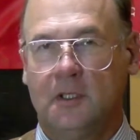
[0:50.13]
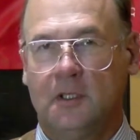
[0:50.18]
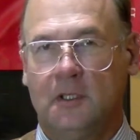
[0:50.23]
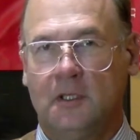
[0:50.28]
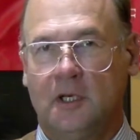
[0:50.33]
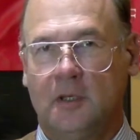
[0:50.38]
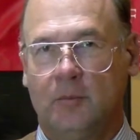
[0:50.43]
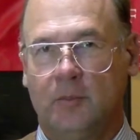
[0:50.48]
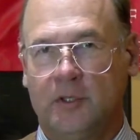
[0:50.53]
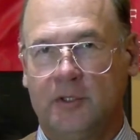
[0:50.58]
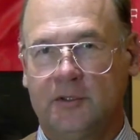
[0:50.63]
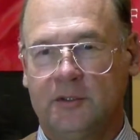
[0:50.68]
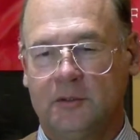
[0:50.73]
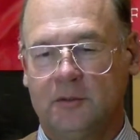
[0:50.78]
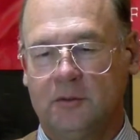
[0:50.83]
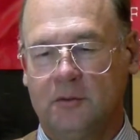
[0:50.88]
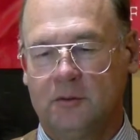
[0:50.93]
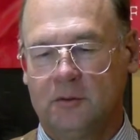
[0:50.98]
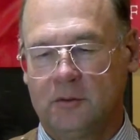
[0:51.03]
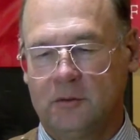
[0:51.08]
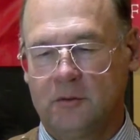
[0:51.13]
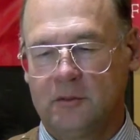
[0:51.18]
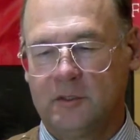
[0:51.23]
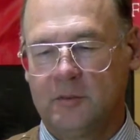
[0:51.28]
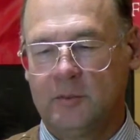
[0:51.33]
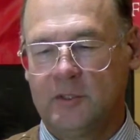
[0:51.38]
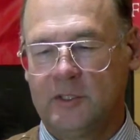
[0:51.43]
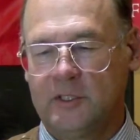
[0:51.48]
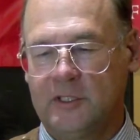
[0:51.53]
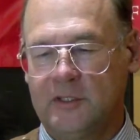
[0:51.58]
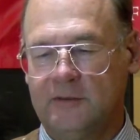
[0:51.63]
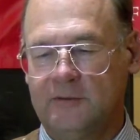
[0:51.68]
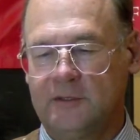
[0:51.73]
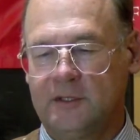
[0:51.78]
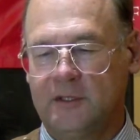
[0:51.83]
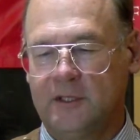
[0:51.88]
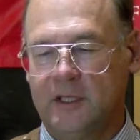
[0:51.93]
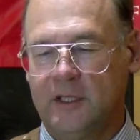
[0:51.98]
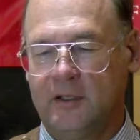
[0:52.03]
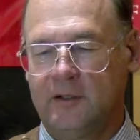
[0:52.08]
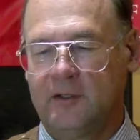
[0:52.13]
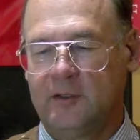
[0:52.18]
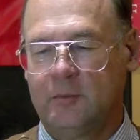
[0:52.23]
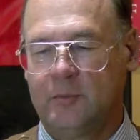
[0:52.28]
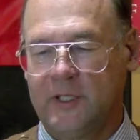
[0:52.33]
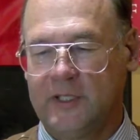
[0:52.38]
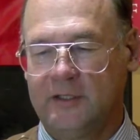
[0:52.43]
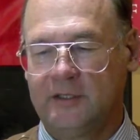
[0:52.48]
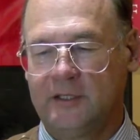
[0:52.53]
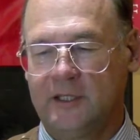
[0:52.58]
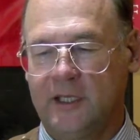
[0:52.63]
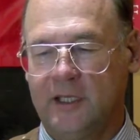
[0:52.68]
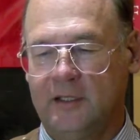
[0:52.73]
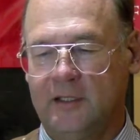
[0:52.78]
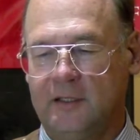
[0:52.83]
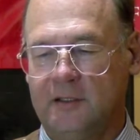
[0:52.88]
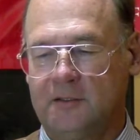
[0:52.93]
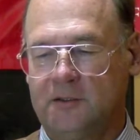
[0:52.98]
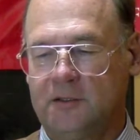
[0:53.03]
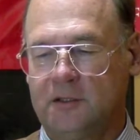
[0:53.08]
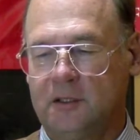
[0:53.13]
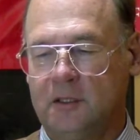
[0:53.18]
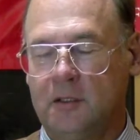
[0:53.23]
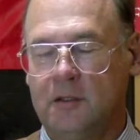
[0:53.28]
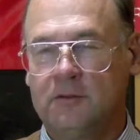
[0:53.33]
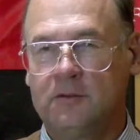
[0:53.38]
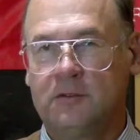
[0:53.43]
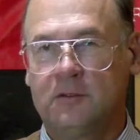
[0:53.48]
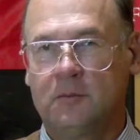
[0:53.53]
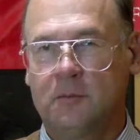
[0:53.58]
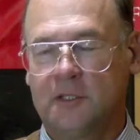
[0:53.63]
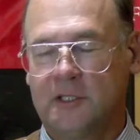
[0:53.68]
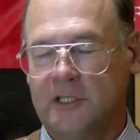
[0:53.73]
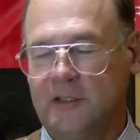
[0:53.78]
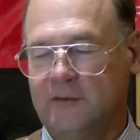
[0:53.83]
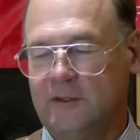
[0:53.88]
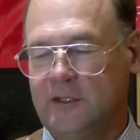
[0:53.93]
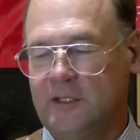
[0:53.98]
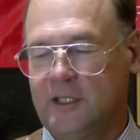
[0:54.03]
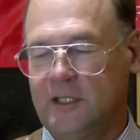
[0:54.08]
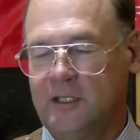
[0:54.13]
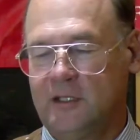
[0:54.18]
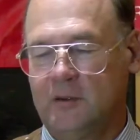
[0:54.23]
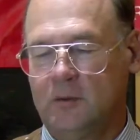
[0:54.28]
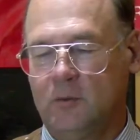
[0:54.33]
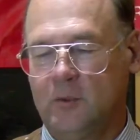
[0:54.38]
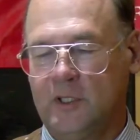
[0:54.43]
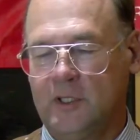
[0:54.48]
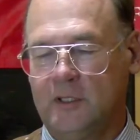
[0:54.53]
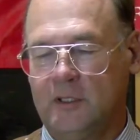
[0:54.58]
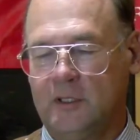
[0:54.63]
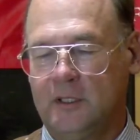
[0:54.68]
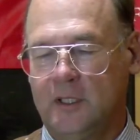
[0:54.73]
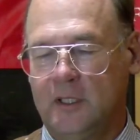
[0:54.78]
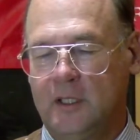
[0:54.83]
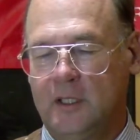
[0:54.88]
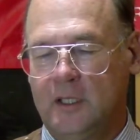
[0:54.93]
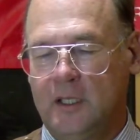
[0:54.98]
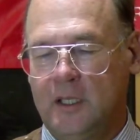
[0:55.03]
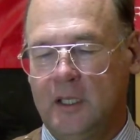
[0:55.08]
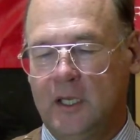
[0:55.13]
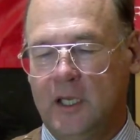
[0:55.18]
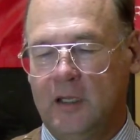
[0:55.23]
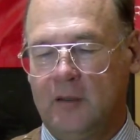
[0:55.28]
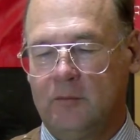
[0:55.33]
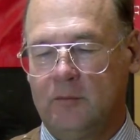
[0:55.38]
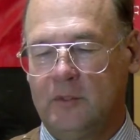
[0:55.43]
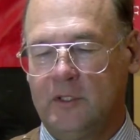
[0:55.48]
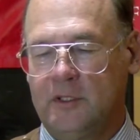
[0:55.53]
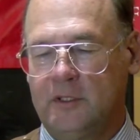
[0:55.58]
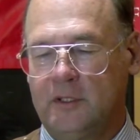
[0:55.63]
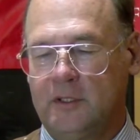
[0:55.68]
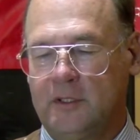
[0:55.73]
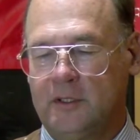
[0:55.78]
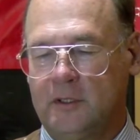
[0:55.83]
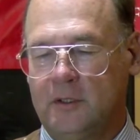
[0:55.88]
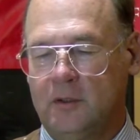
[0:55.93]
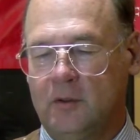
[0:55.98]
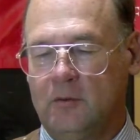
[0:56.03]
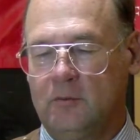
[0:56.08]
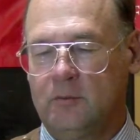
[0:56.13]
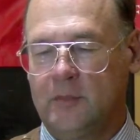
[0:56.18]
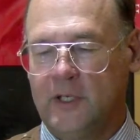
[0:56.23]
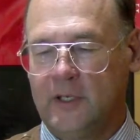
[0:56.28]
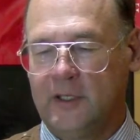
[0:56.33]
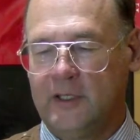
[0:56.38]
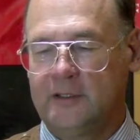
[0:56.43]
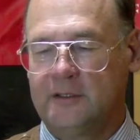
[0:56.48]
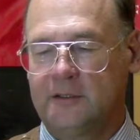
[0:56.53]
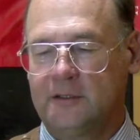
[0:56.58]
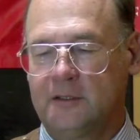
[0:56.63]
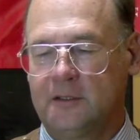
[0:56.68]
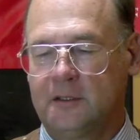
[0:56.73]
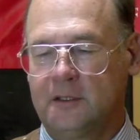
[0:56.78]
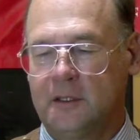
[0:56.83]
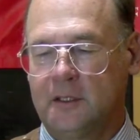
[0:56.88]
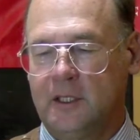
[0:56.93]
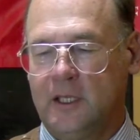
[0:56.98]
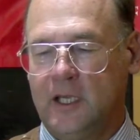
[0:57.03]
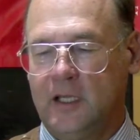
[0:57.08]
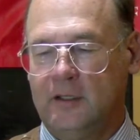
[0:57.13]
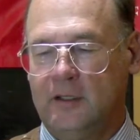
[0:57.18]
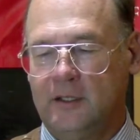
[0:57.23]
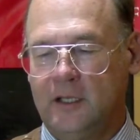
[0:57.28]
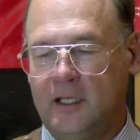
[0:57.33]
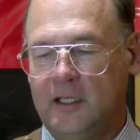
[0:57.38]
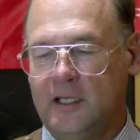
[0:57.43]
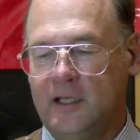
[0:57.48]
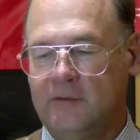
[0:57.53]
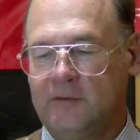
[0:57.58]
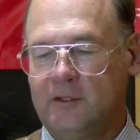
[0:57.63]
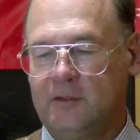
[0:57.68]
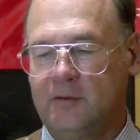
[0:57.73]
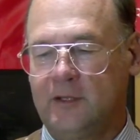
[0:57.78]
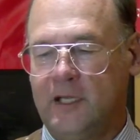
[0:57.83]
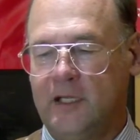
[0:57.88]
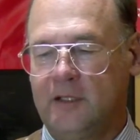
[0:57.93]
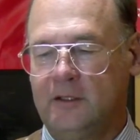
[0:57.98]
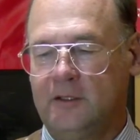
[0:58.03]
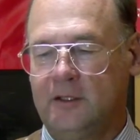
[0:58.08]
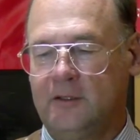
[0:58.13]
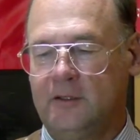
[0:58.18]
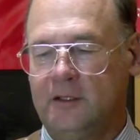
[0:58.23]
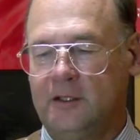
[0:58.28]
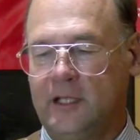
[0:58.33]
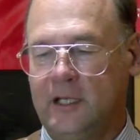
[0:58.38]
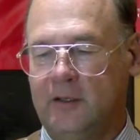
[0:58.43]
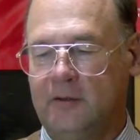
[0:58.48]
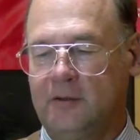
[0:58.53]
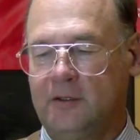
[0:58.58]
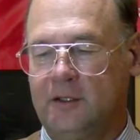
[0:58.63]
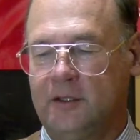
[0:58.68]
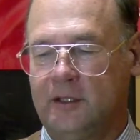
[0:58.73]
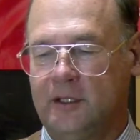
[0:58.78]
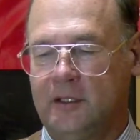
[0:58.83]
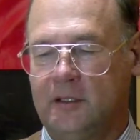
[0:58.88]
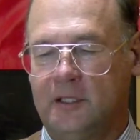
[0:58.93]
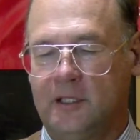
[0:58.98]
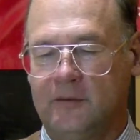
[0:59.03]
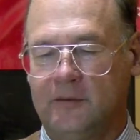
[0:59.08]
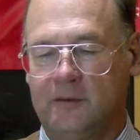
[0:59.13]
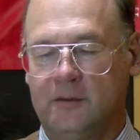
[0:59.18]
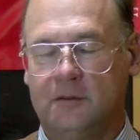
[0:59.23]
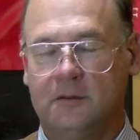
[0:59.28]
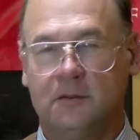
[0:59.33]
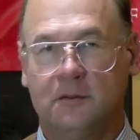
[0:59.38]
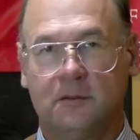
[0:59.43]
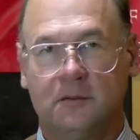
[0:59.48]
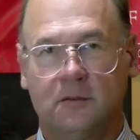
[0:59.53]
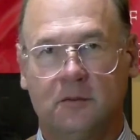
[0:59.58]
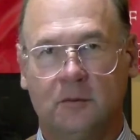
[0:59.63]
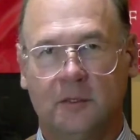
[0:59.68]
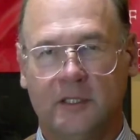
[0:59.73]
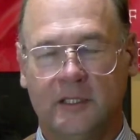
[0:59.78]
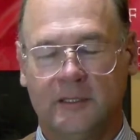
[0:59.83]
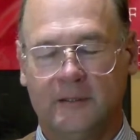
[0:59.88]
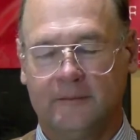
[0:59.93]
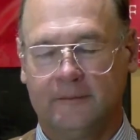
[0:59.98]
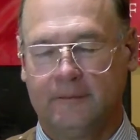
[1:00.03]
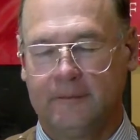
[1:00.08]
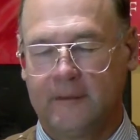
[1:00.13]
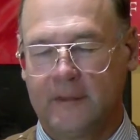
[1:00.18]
A person who truly believes that they are the best candidate should also believe that they can win, and win on their own merits, and not have to drag another down to their level to win.